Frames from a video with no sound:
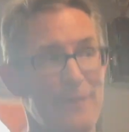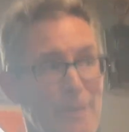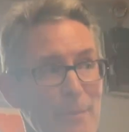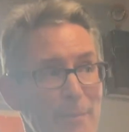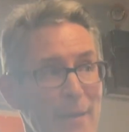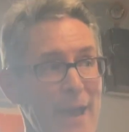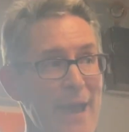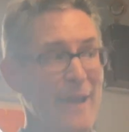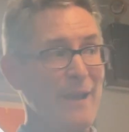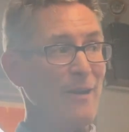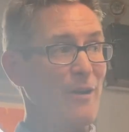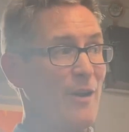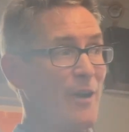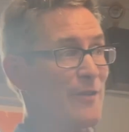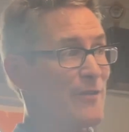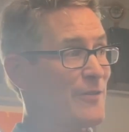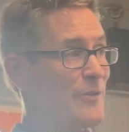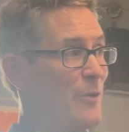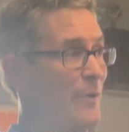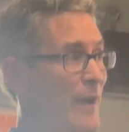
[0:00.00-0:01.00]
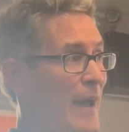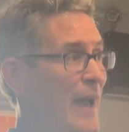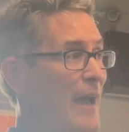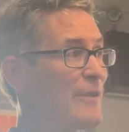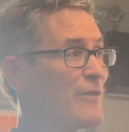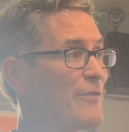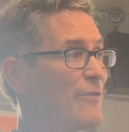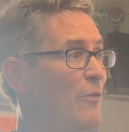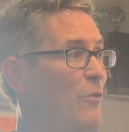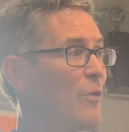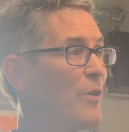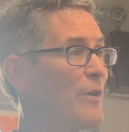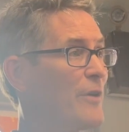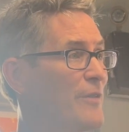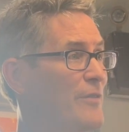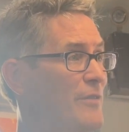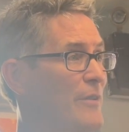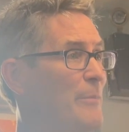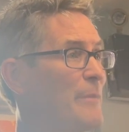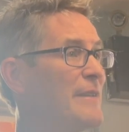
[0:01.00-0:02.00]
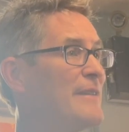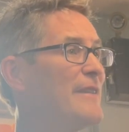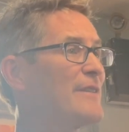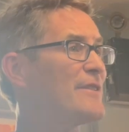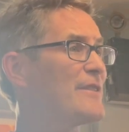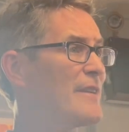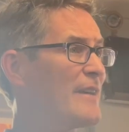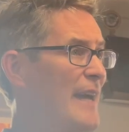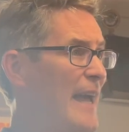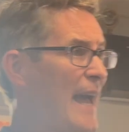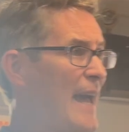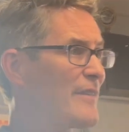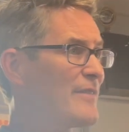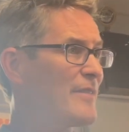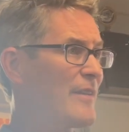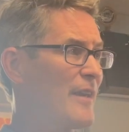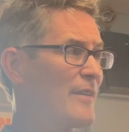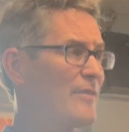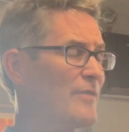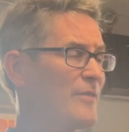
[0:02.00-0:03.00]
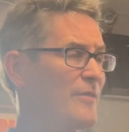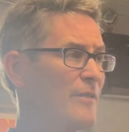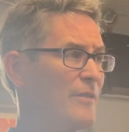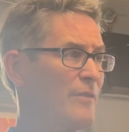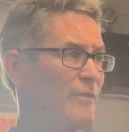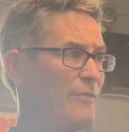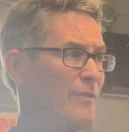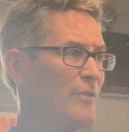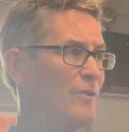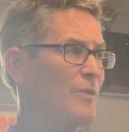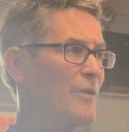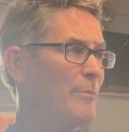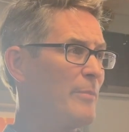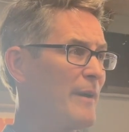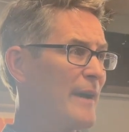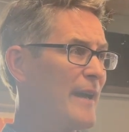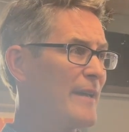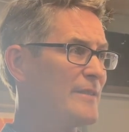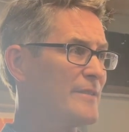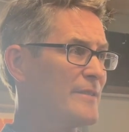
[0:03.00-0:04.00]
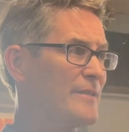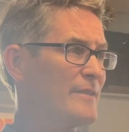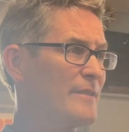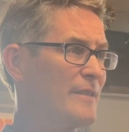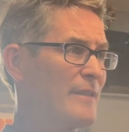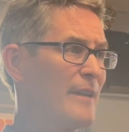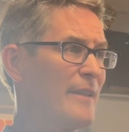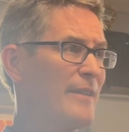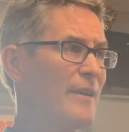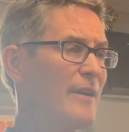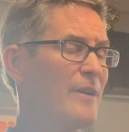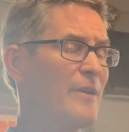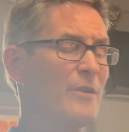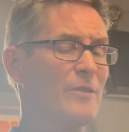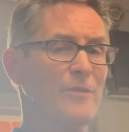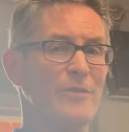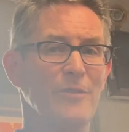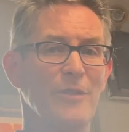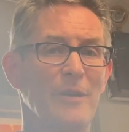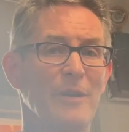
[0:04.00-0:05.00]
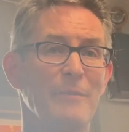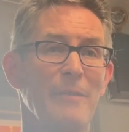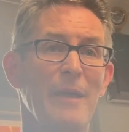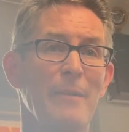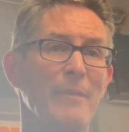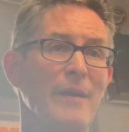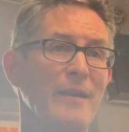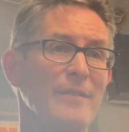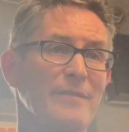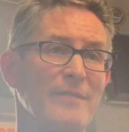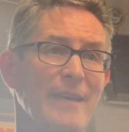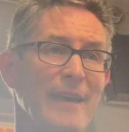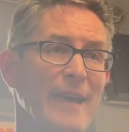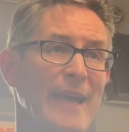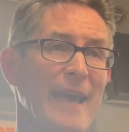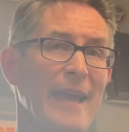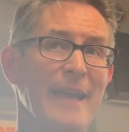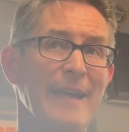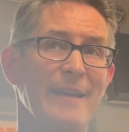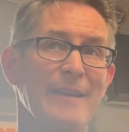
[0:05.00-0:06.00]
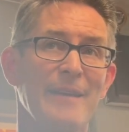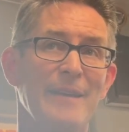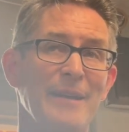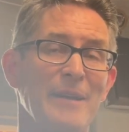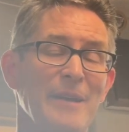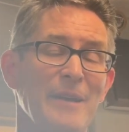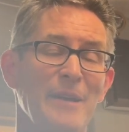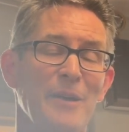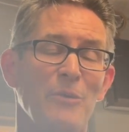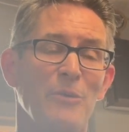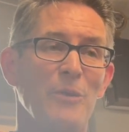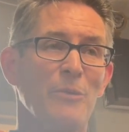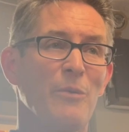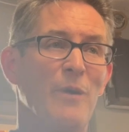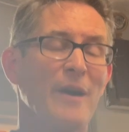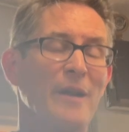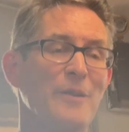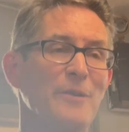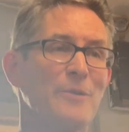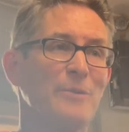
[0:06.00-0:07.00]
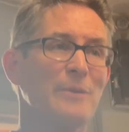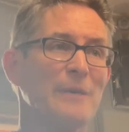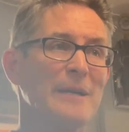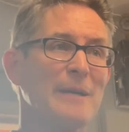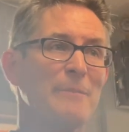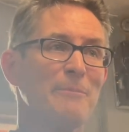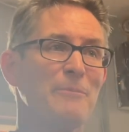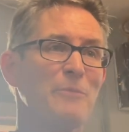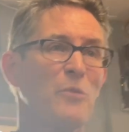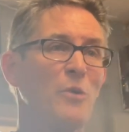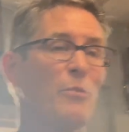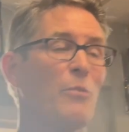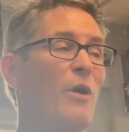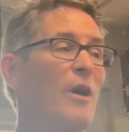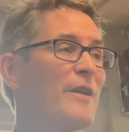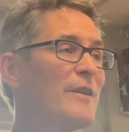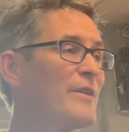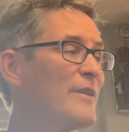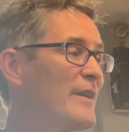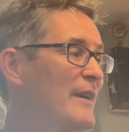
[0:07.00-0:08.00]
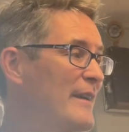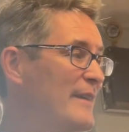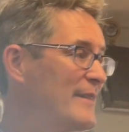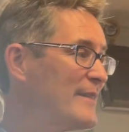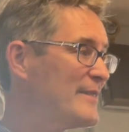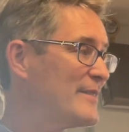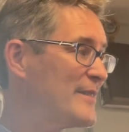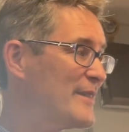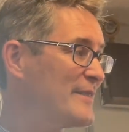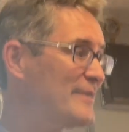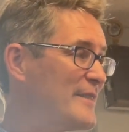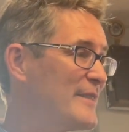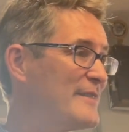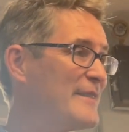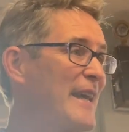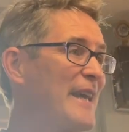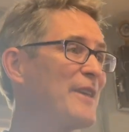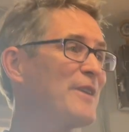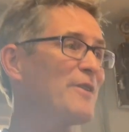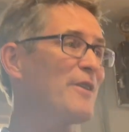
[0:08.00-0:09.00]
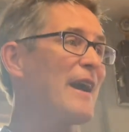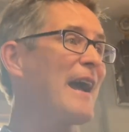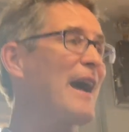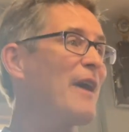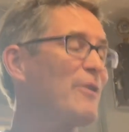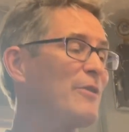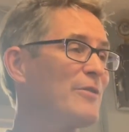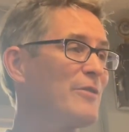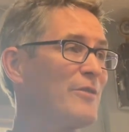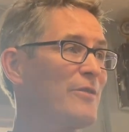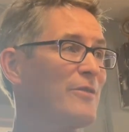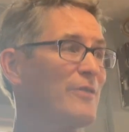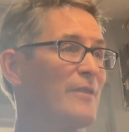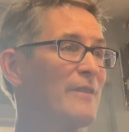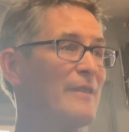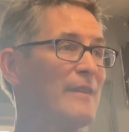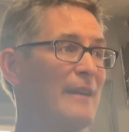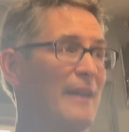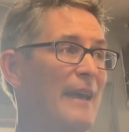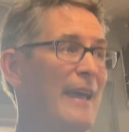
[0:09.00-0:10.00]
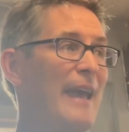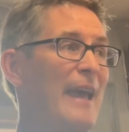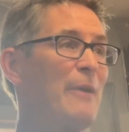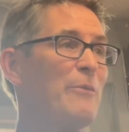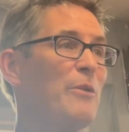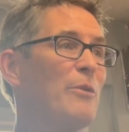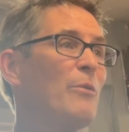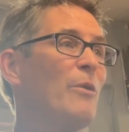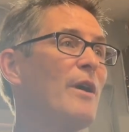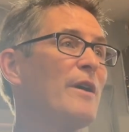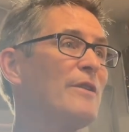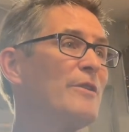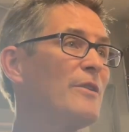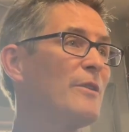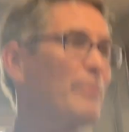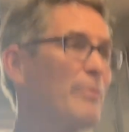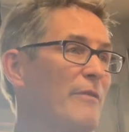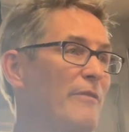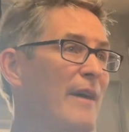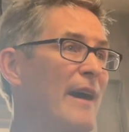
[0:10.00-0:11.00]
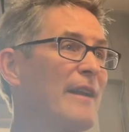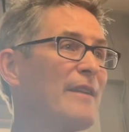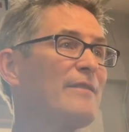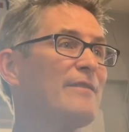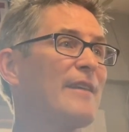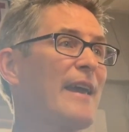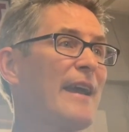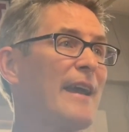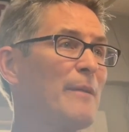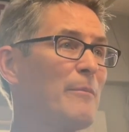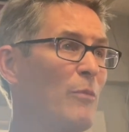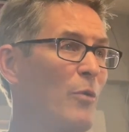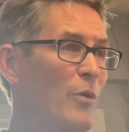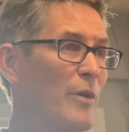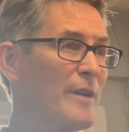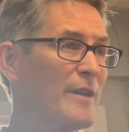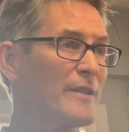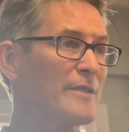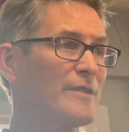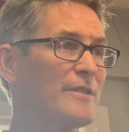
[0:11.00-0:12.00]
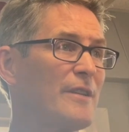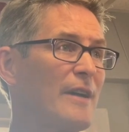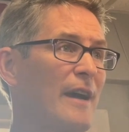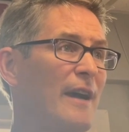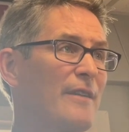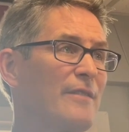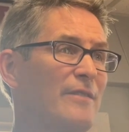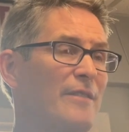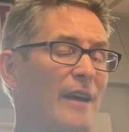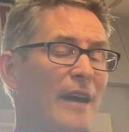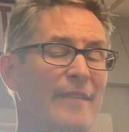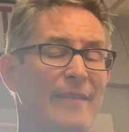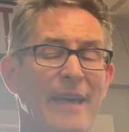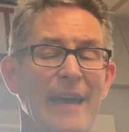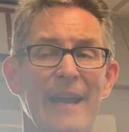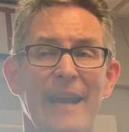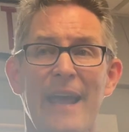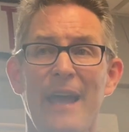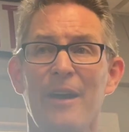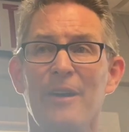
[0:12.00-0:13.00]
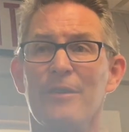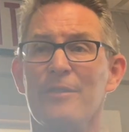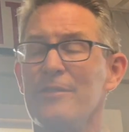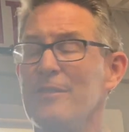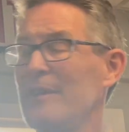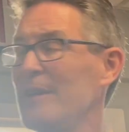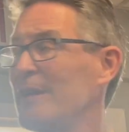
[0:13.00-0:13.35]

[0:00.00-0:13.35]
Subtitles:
the bank also asks for some additional assets for you to pledge on the loan. So they may say, hey, we want you to take your house, and we want you to provide a second mortgage to us on that house.